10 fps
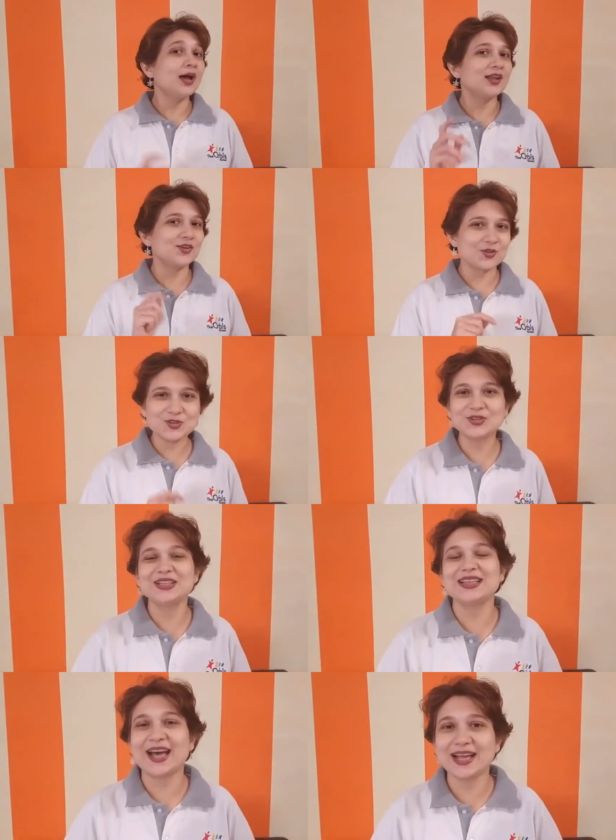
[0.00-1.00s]
And not
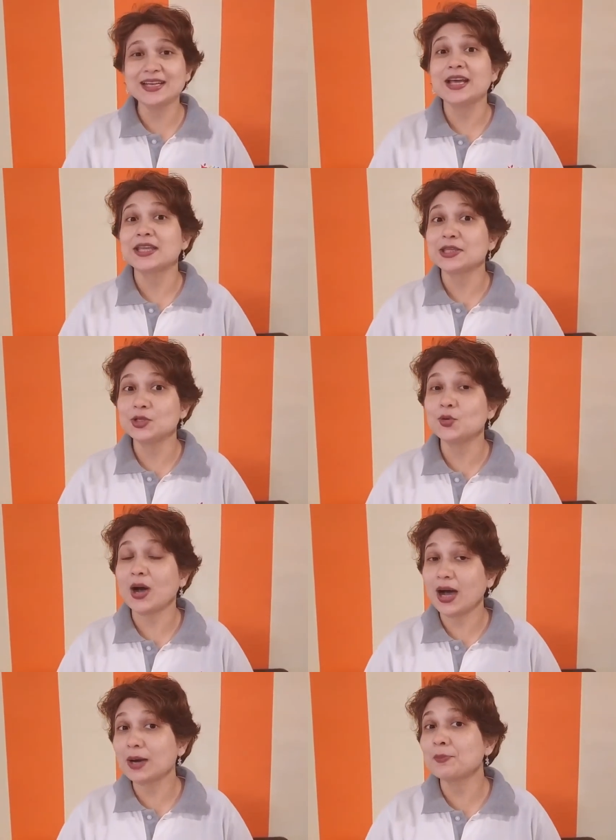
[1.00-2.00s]
only that, you
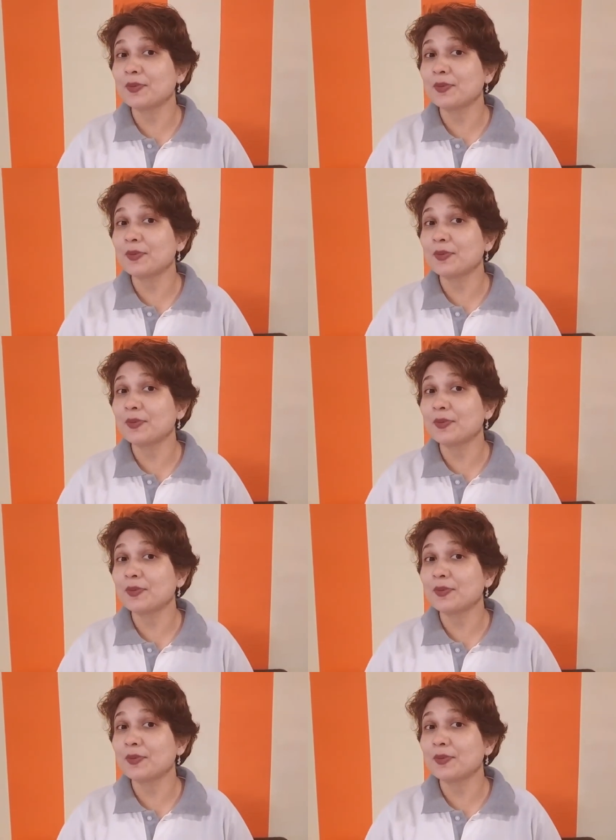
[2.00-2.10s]
are